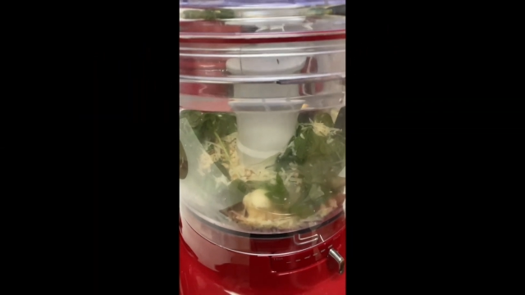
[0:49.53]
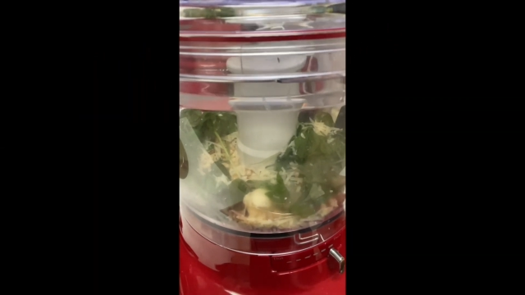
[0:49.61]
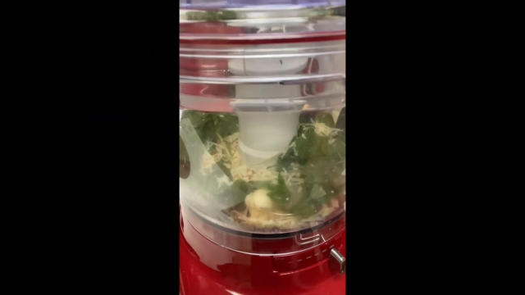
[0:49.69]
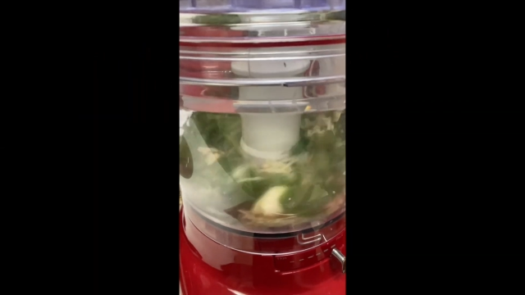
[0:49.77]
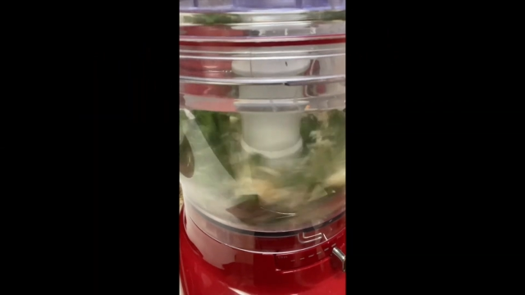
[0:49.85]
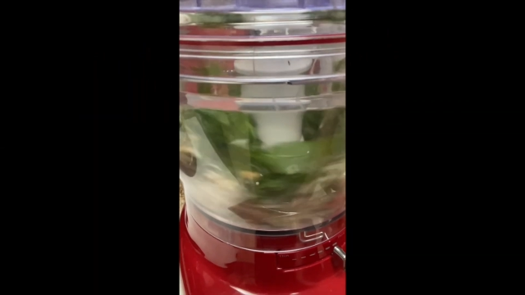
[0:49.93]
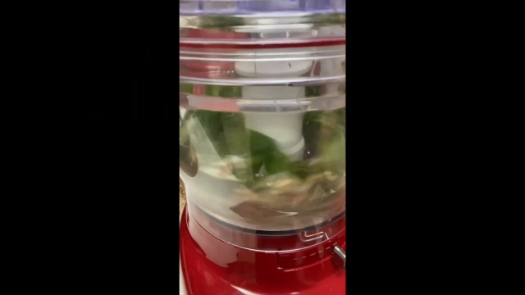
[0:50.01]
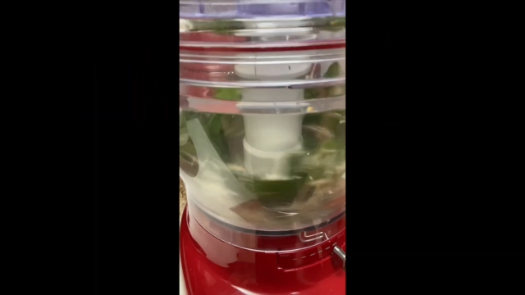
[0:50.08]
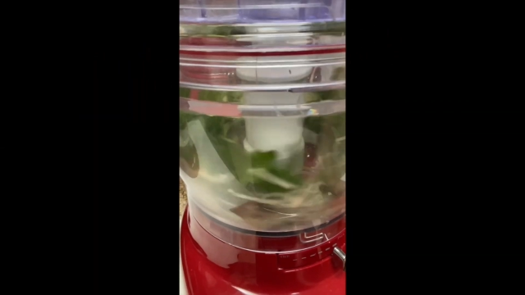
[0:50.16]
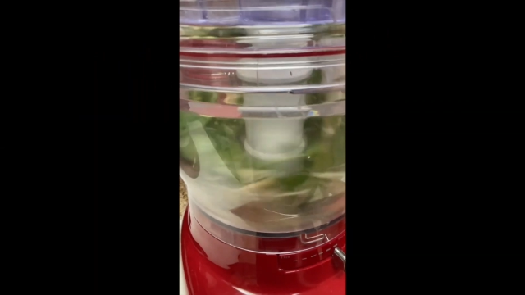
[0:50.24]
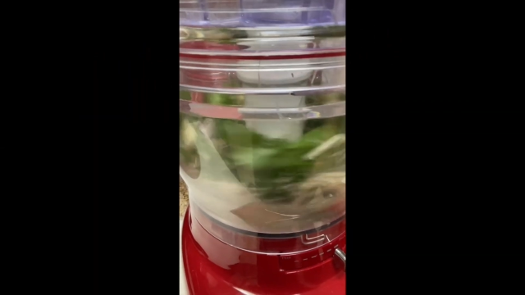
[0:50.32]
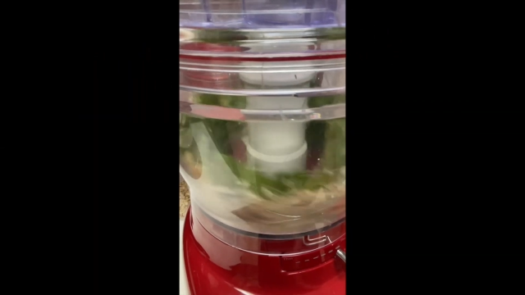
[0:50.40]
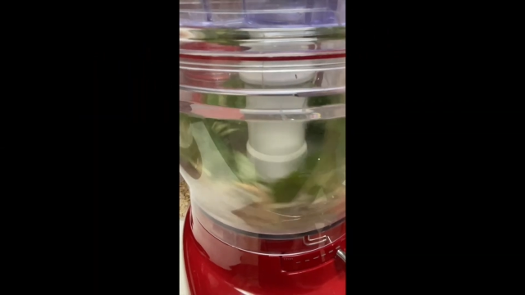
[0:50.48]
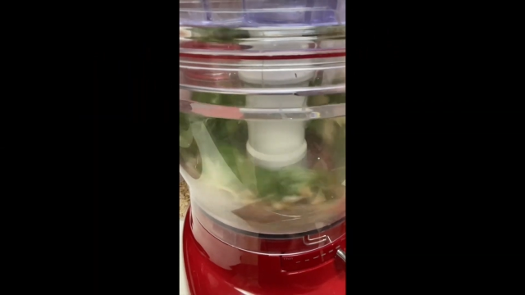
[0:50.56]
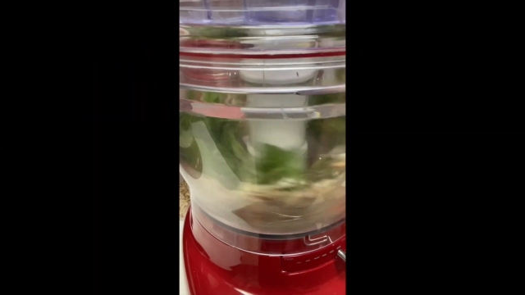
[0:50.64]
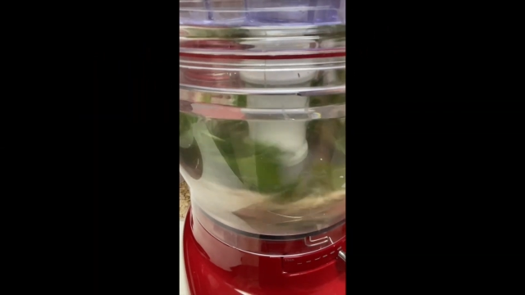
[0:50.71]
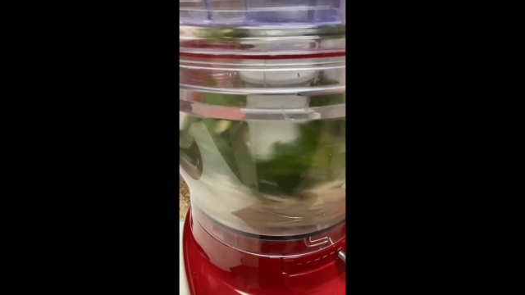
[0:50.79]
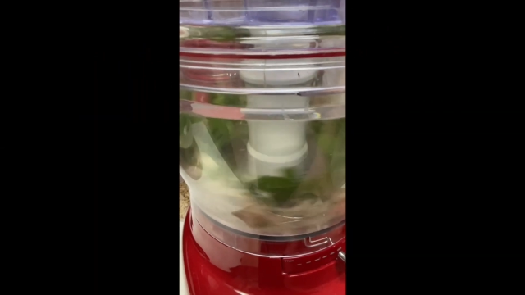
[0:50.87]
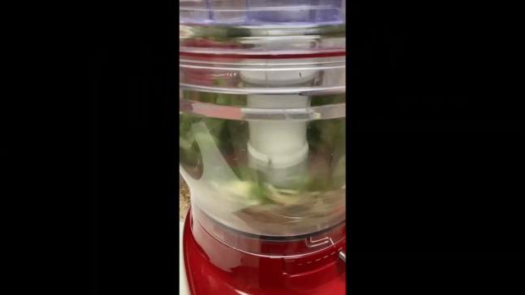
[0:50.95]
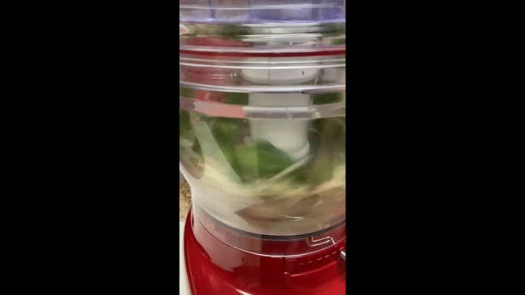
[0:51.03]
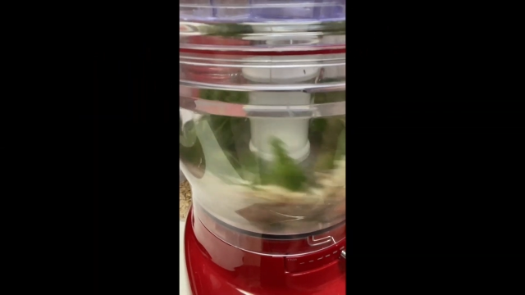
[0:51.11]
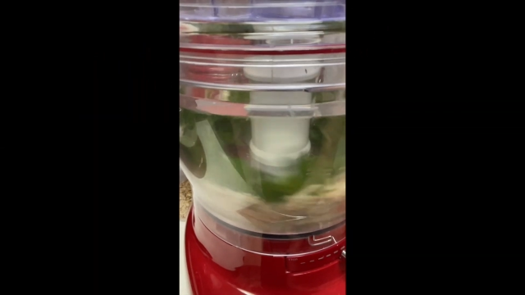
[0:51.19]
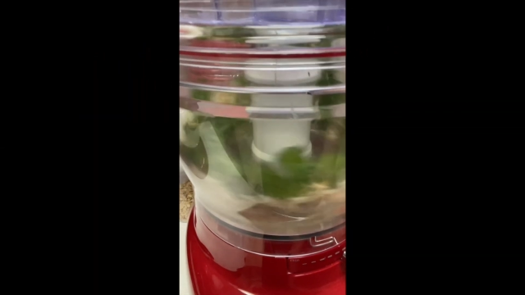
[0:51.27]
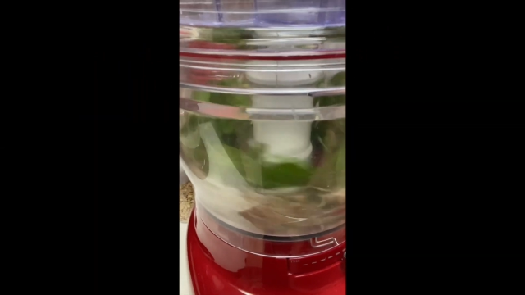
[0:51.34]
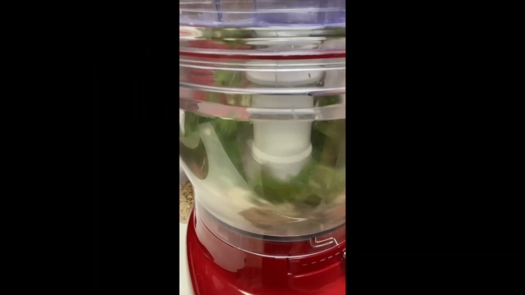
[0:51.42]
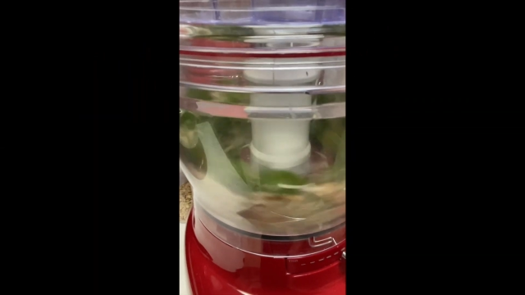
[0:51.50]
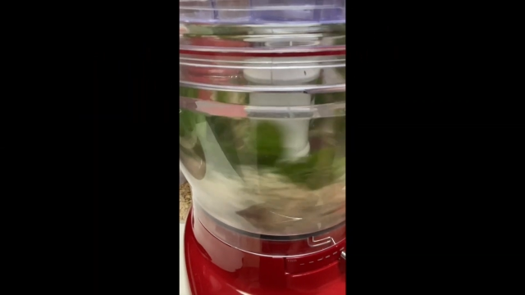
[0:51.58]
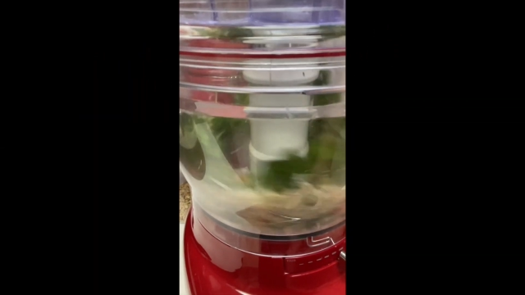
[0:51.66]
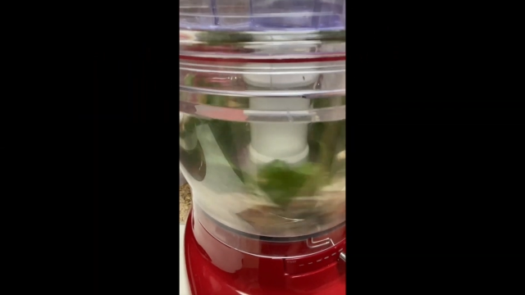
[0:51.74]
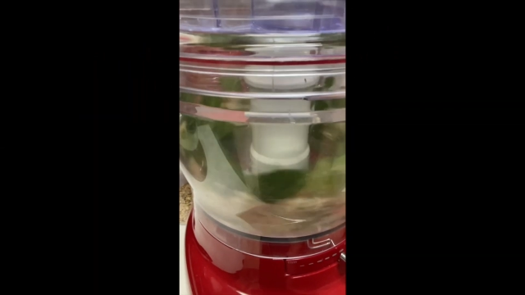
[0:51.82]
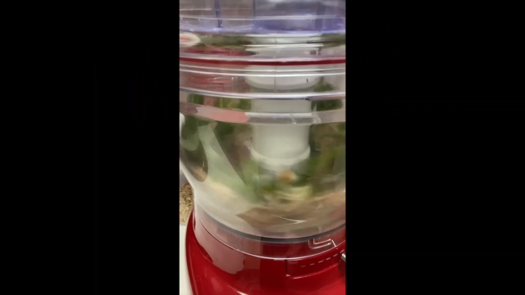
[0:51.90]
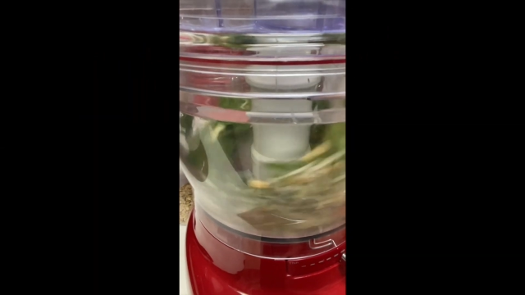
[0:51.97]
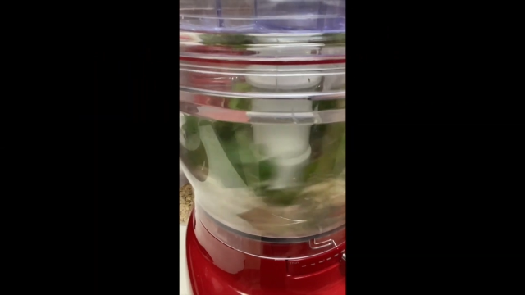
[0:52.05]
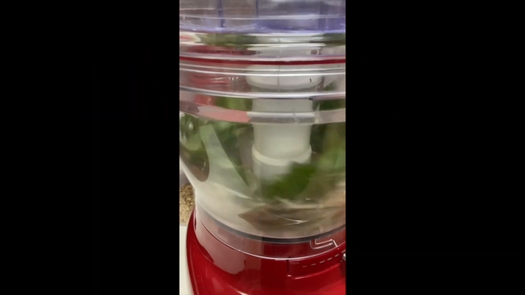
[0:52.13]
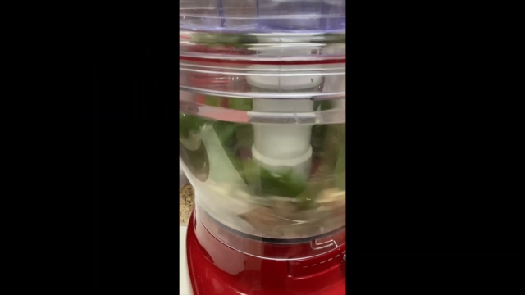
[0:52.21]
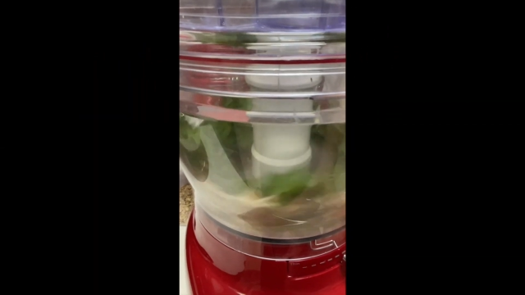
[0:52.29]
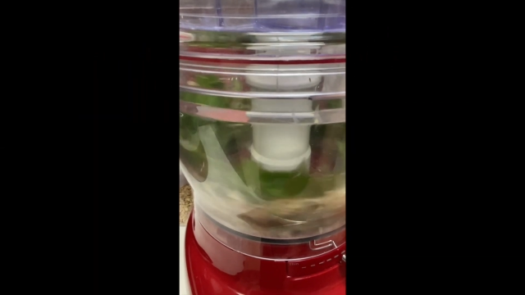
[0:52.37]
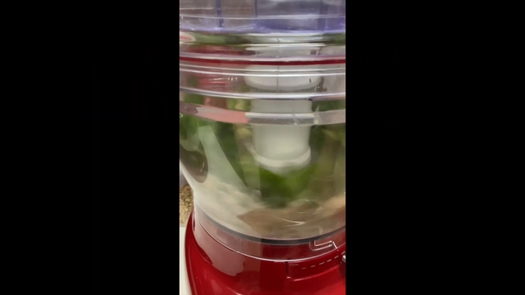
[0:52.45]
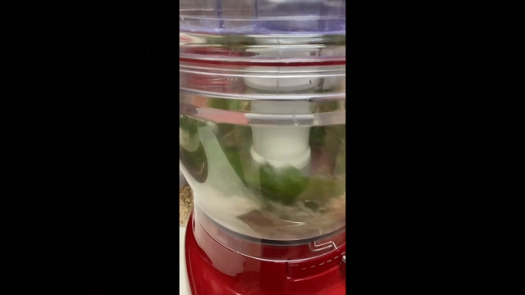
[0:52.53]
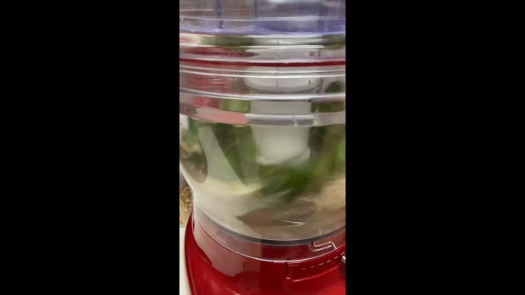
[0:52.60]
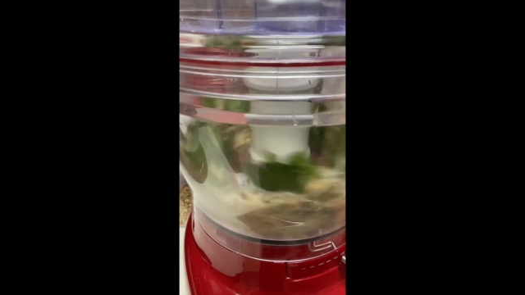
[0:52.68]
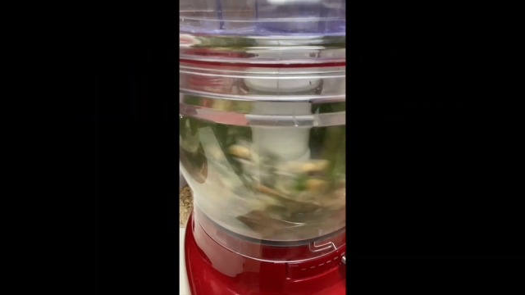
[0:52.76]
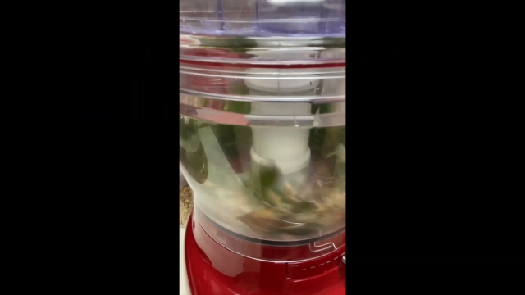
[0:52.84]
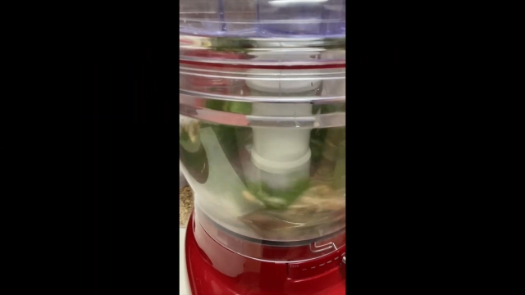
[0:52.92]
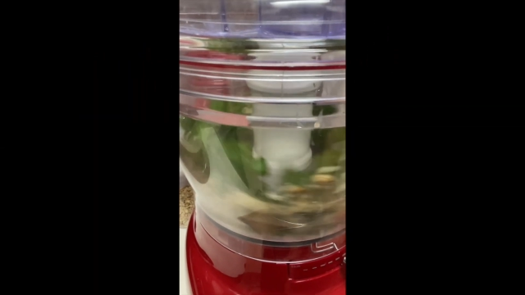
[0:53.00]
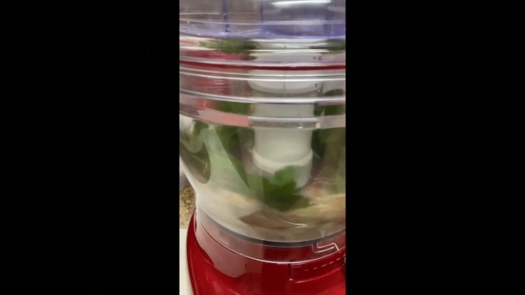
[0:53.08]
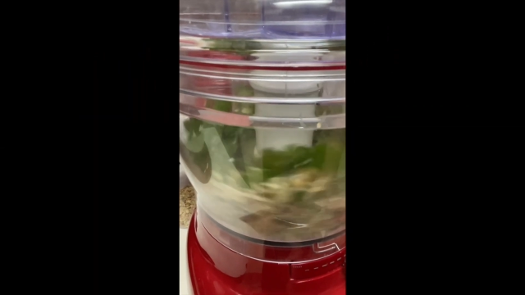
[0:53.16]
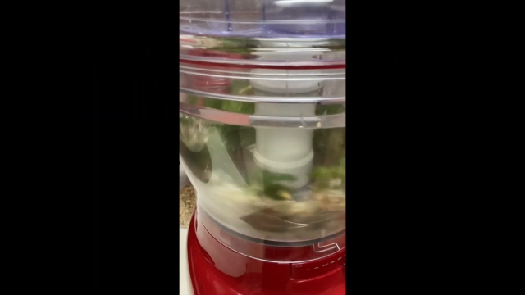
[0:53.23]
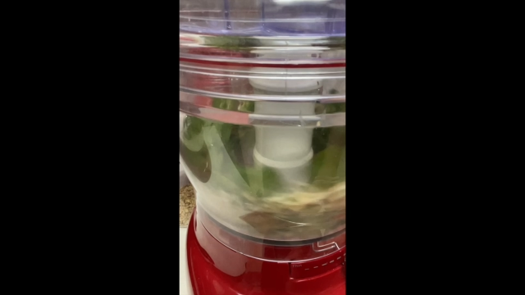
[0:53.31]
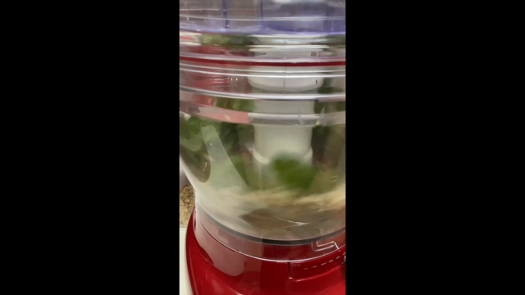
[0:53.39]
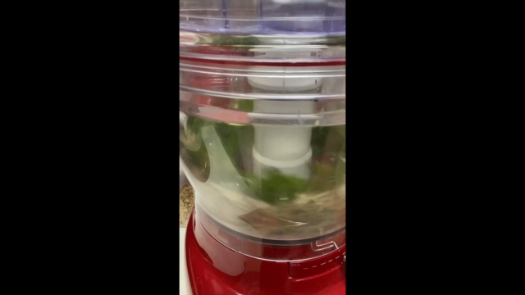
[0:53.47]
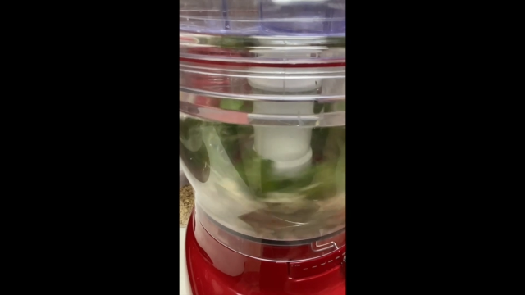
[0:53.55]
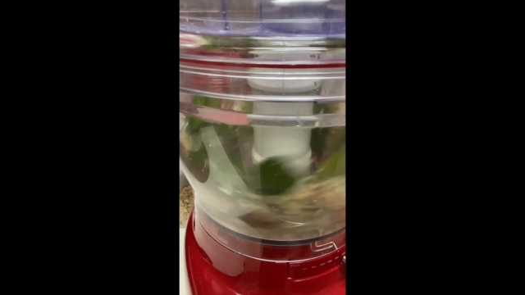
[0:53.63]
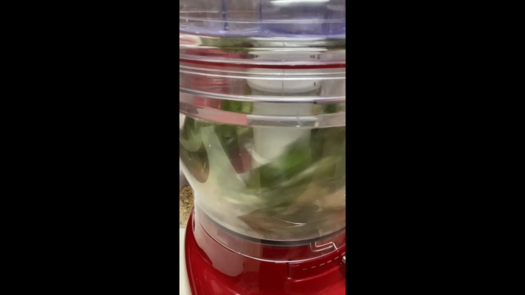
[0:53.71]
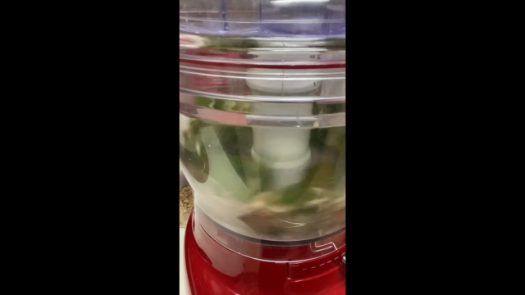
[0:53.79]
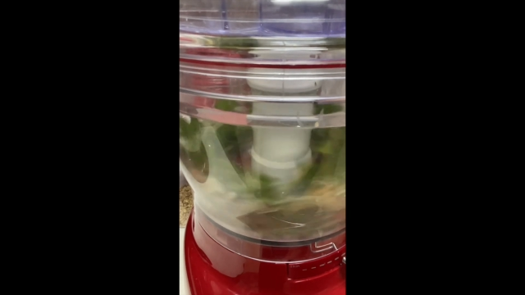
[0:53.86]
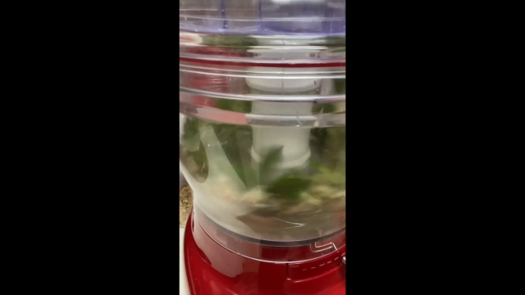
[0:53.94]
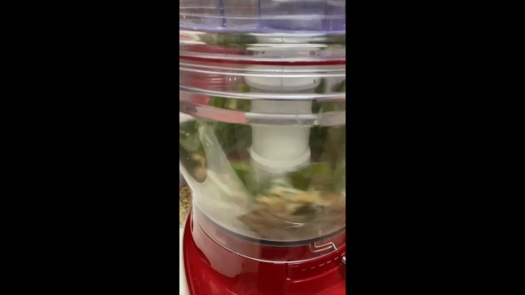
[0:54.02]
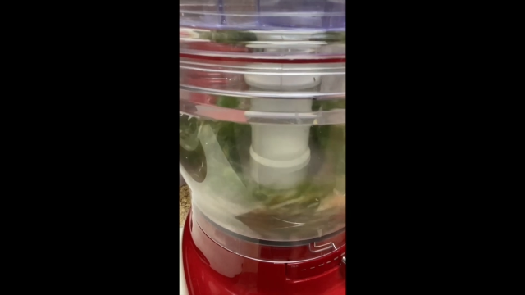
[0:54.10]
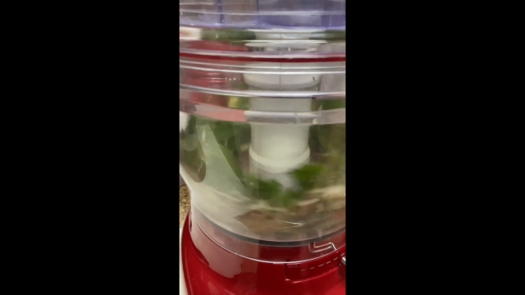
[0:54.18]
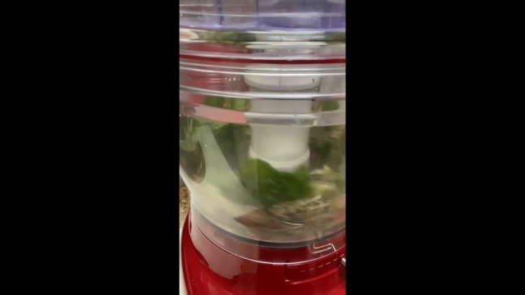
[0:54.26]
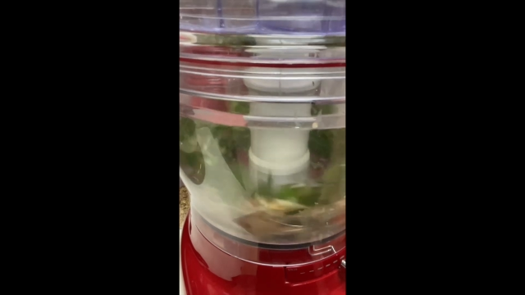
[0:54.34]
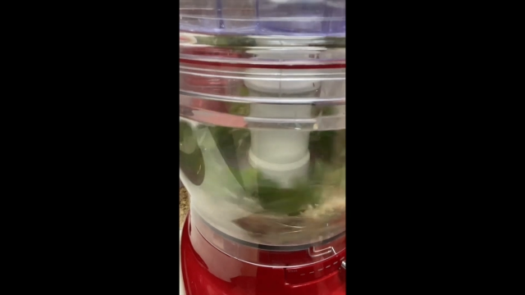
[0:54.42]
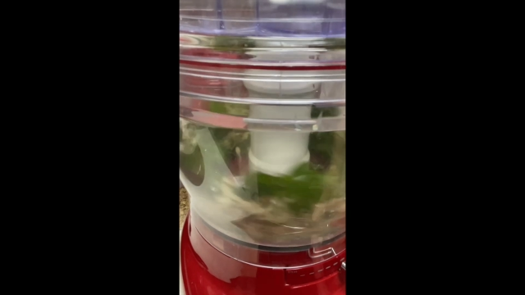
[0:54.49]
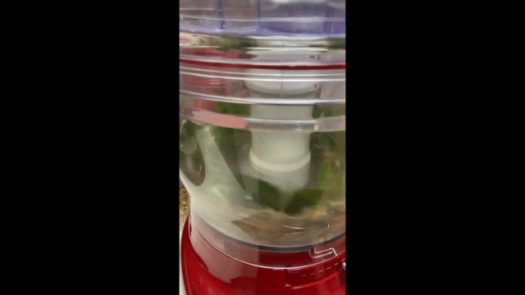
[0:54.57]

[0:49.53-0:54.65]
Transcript: [unreadable: no face in view]